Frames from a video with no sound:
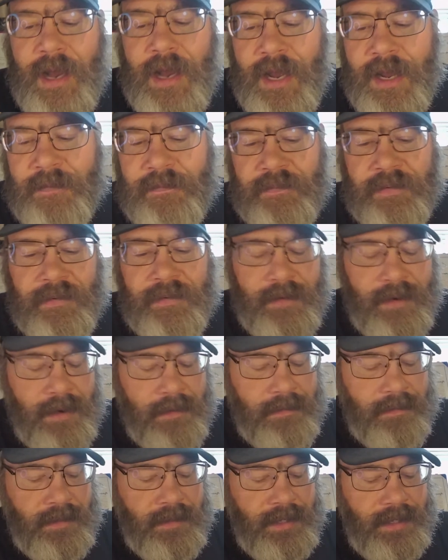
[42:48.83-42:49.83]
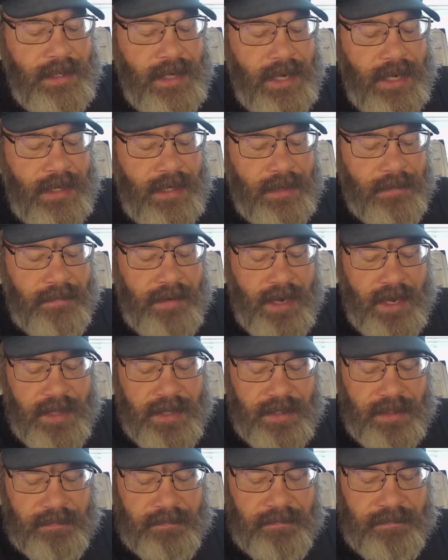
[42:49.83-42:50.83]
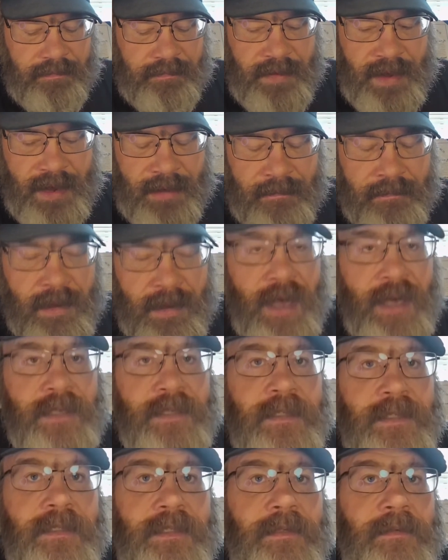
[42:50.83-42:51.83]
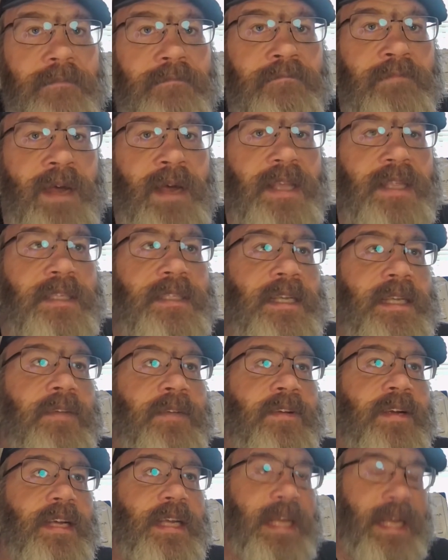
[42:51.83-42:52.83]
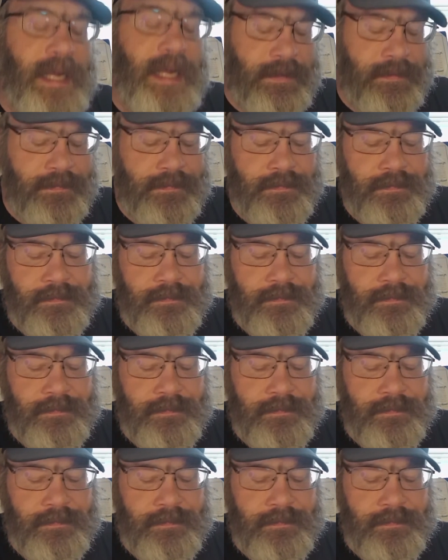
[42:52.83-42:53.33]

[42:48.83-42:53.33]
I'm probably not going to buy this buy this ever again.